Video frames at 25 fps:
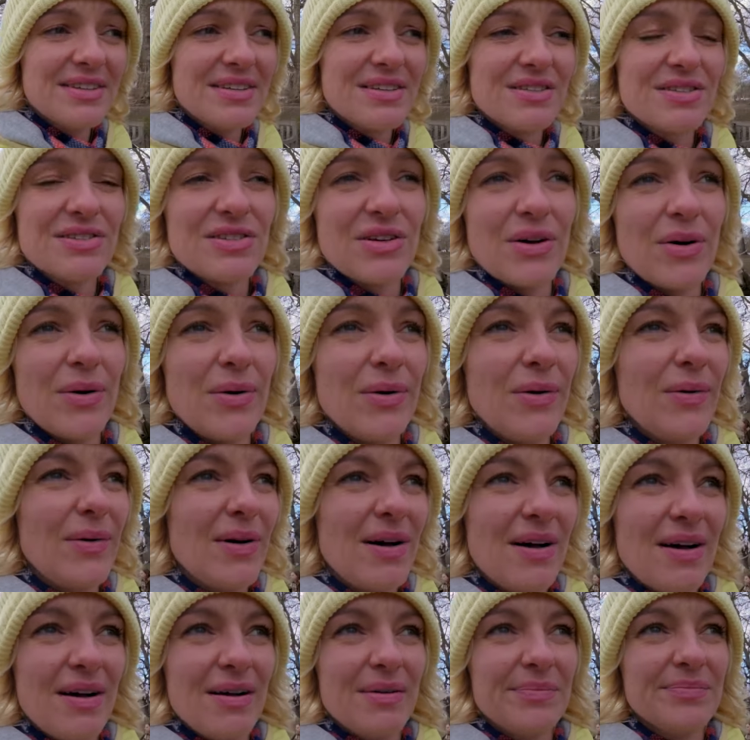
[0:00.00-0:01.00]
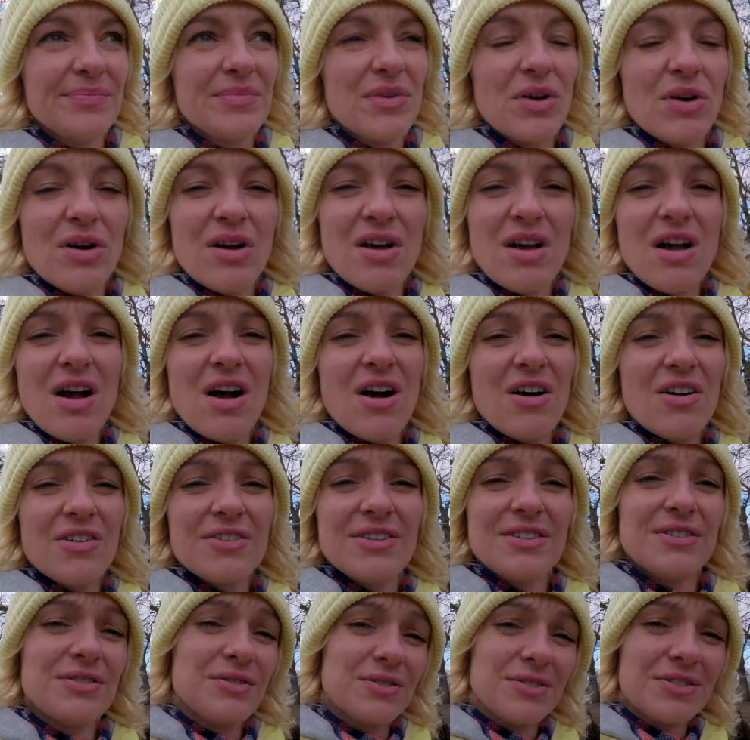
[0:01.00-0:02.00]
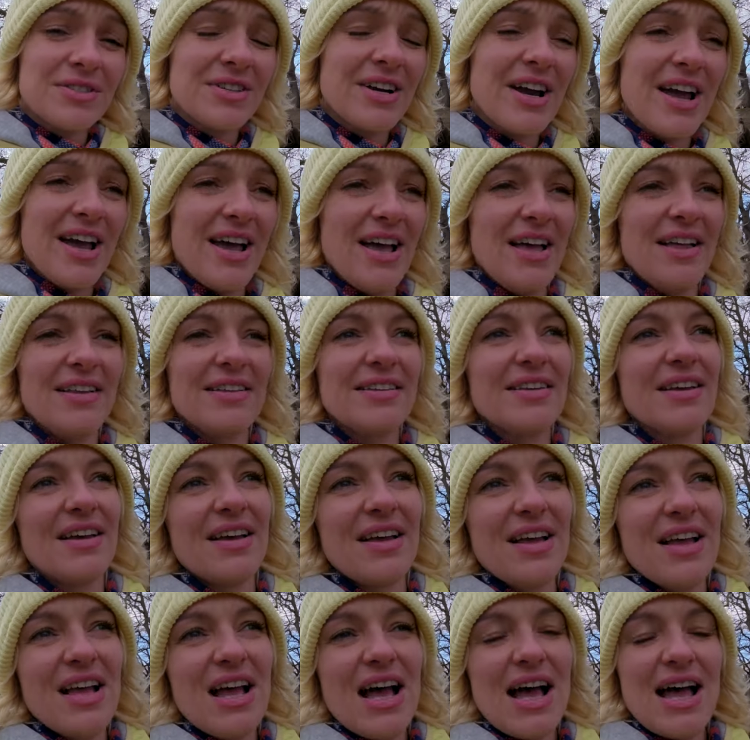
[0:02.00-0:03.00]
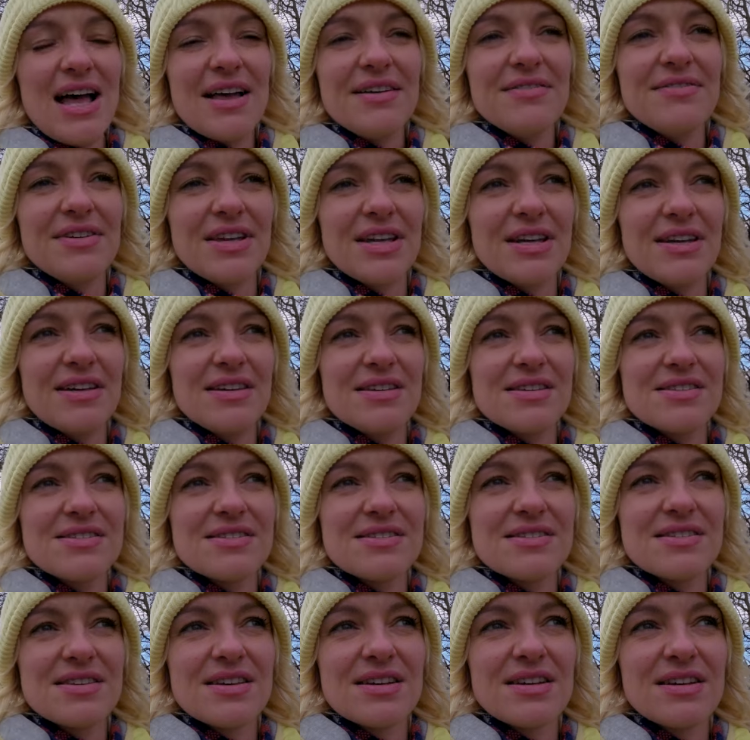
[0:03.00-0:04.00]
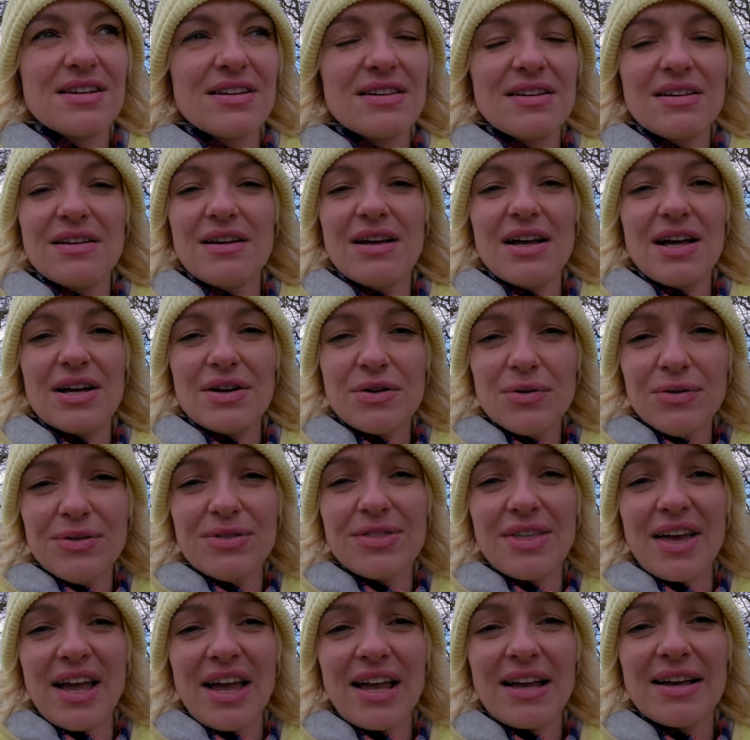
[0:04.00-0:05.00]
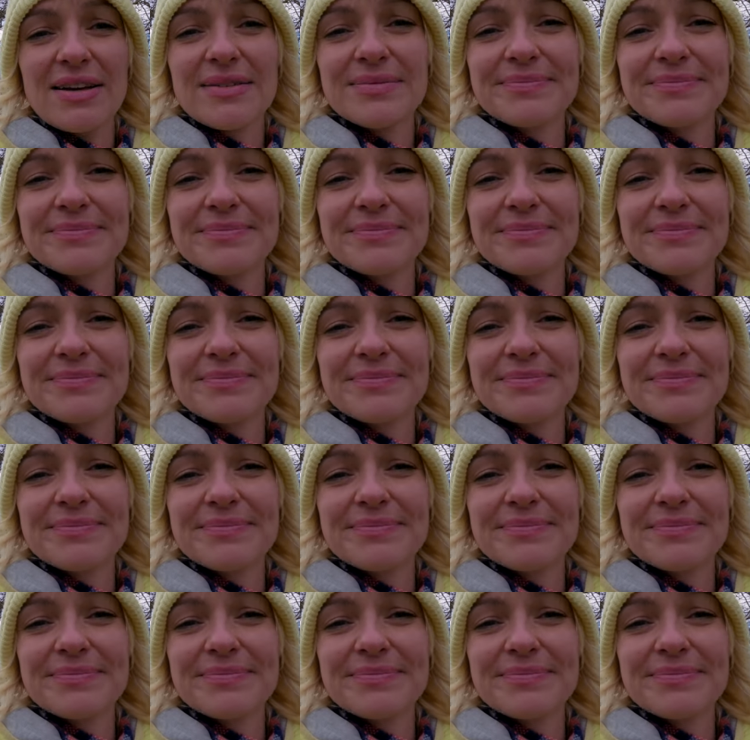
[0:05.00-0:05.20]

So um, on another hand, I think it's a good thing.